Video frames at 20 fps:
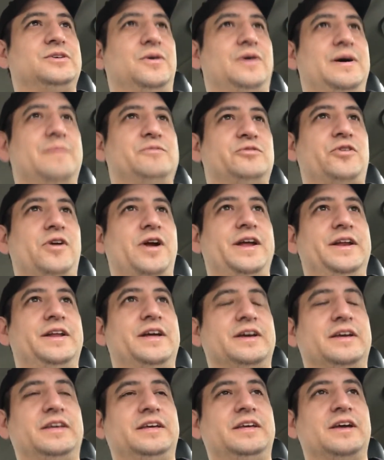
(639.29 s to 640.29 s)
I'm trying
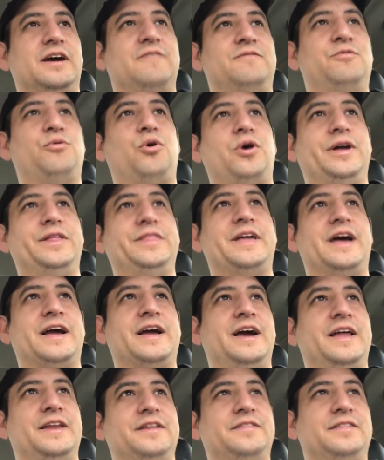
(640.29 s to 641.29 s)
to avoid that
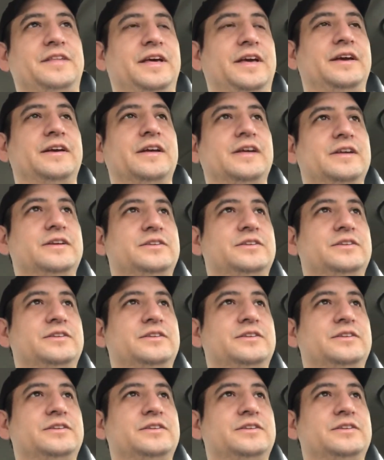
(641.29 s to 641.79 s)
kind of thing.